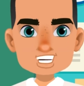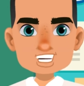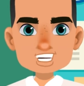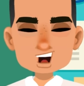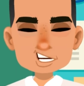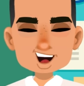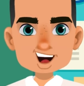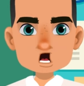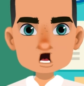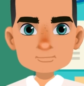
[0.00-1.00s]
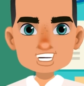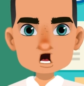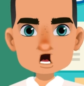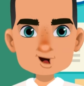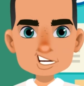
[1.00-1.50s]
Collocations
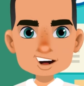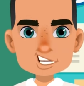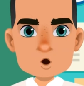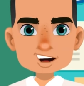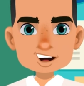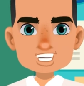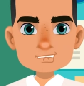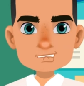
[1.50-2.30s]
are a great way of